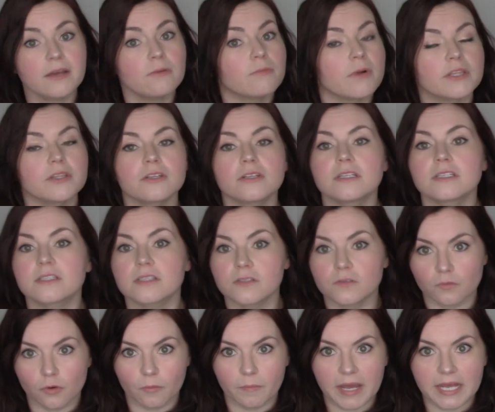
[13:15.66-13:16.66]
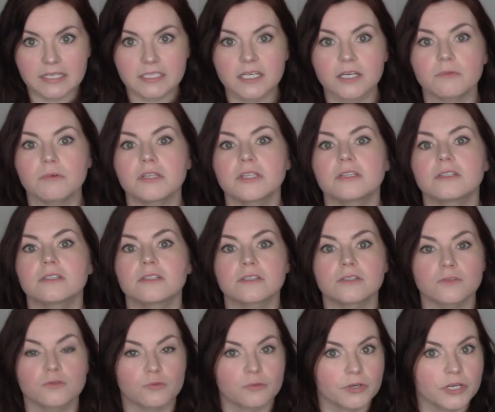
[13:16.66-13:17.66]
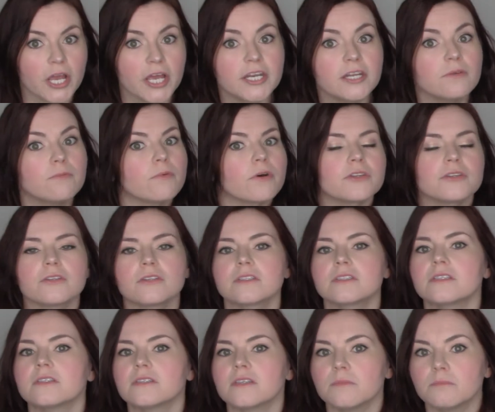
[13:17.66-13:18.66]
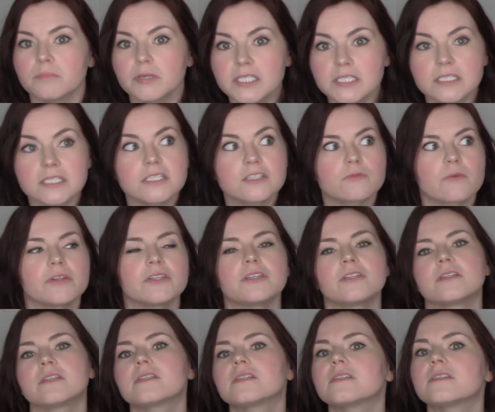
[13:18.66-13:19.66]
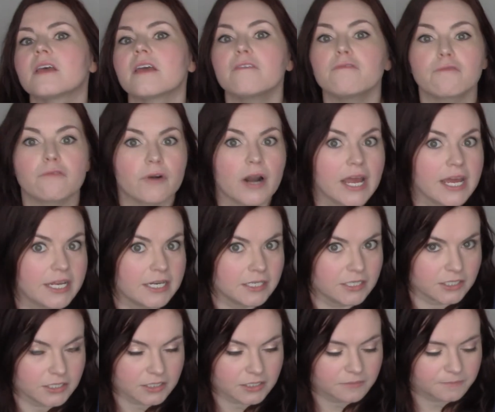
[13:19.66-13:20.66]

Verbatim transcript: whether this is romantic, whether this is creative, whether this is in business, whether this is a friend,